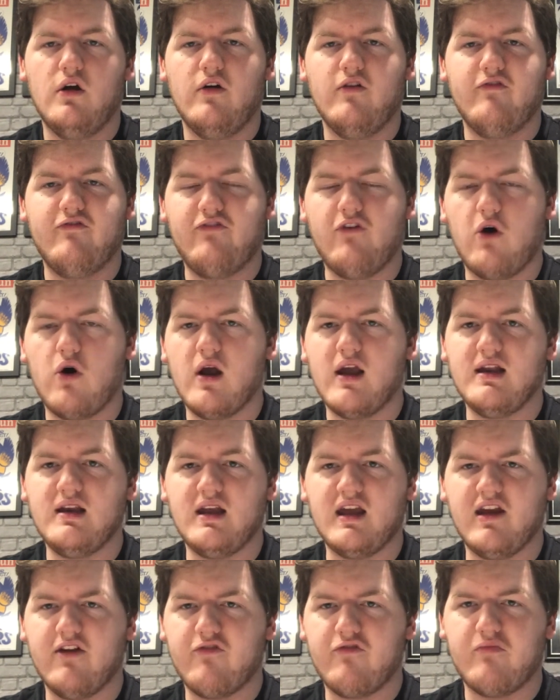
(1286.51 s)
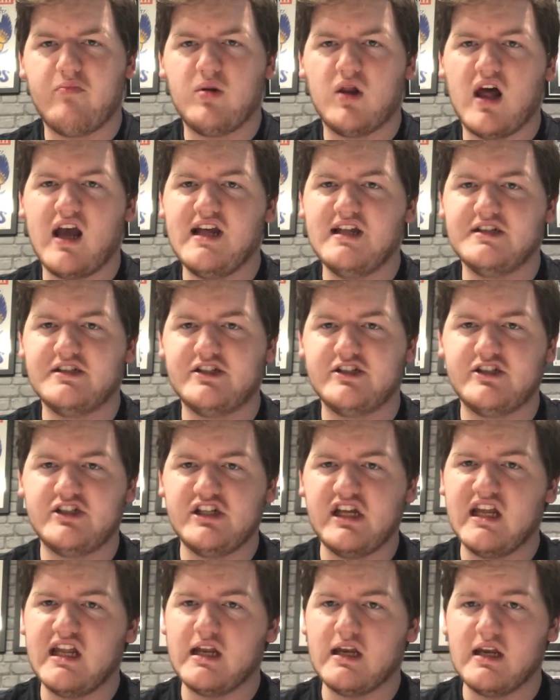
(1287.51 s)
fine if players
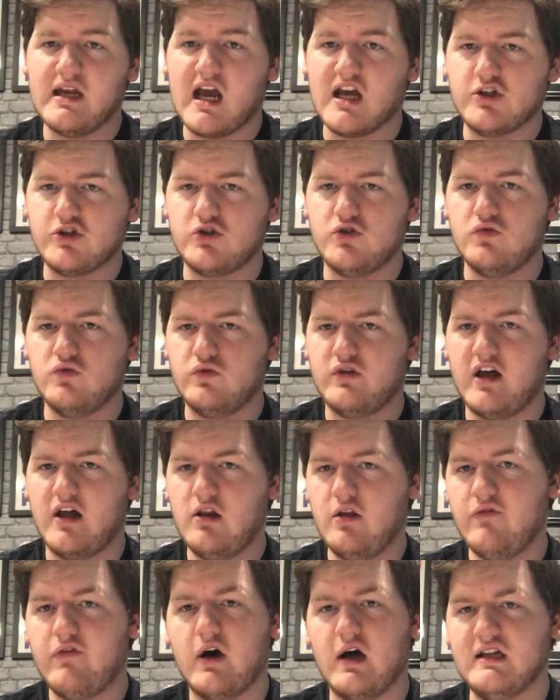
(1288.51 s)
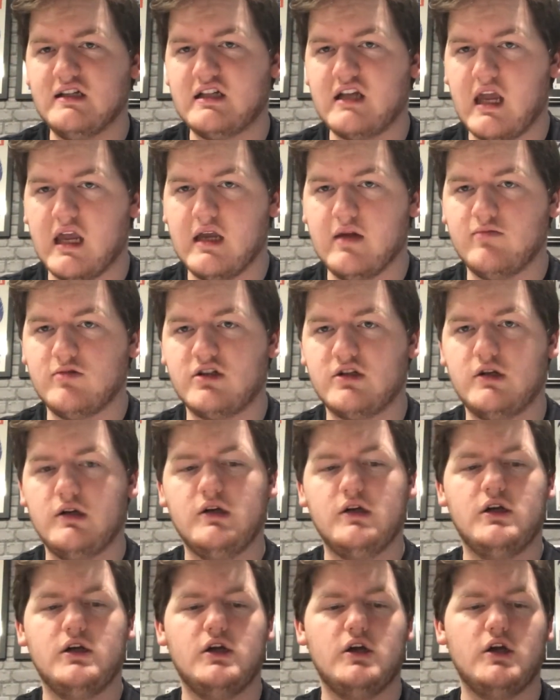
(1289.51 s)
sit national televised games.
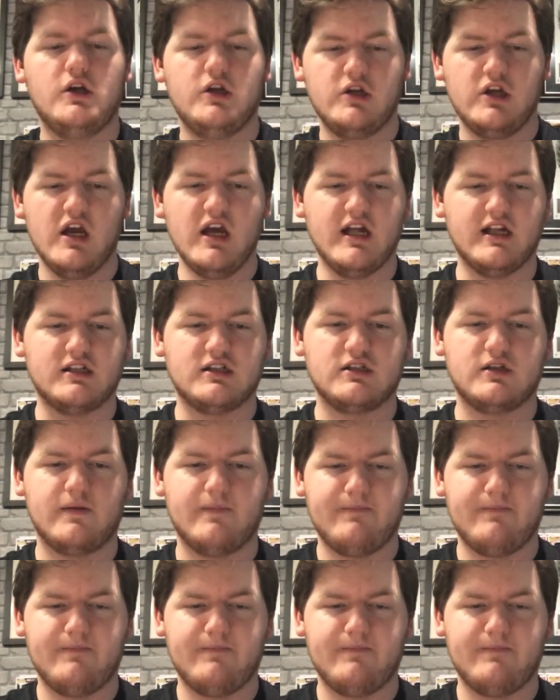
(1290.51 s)
Yes.